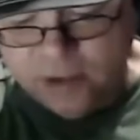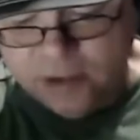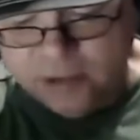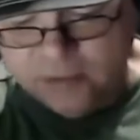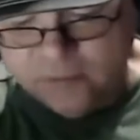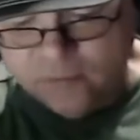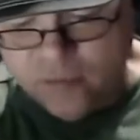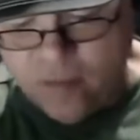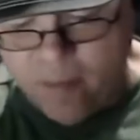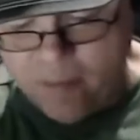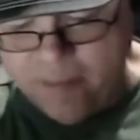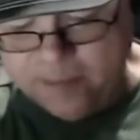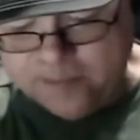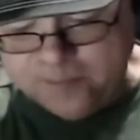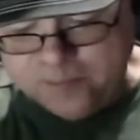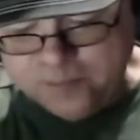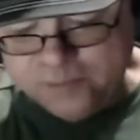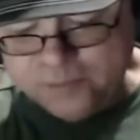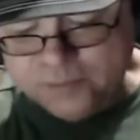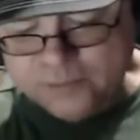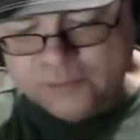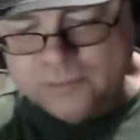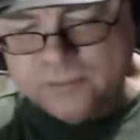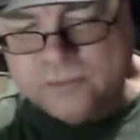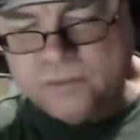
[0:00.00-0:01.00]
re-
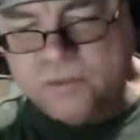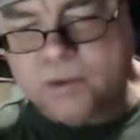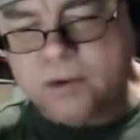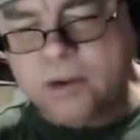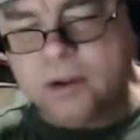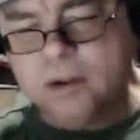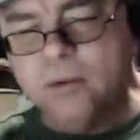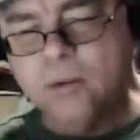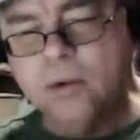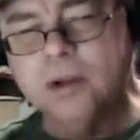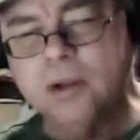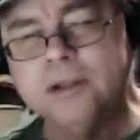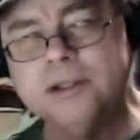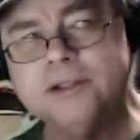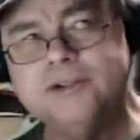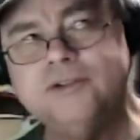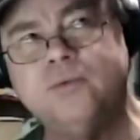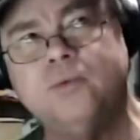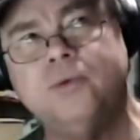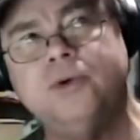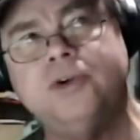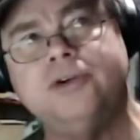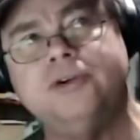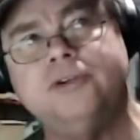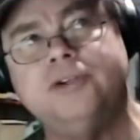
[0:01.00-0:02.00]
well.
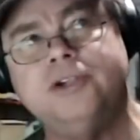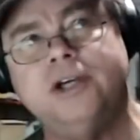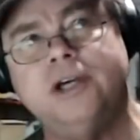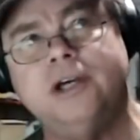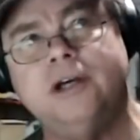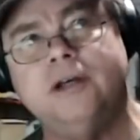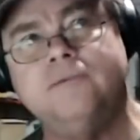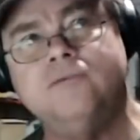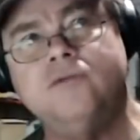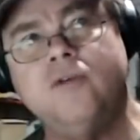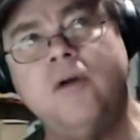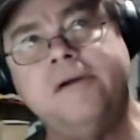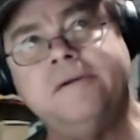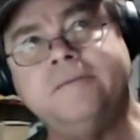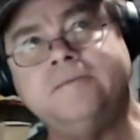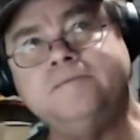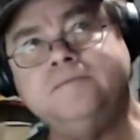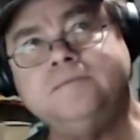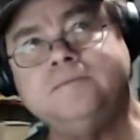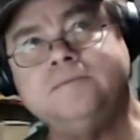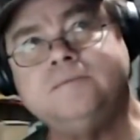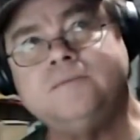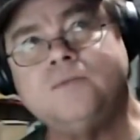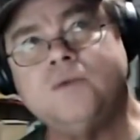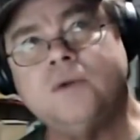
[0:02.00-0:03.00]
It's weird. Yeah,
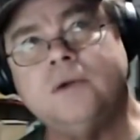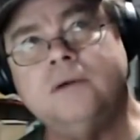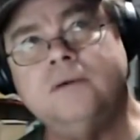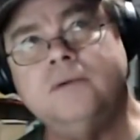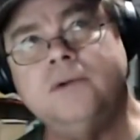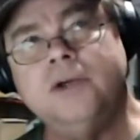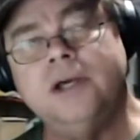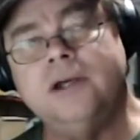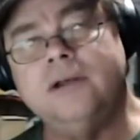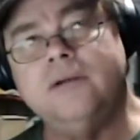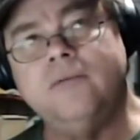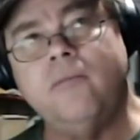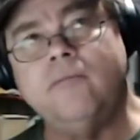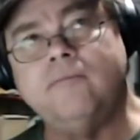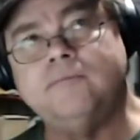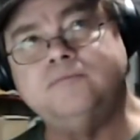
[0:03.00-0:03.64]
yeah,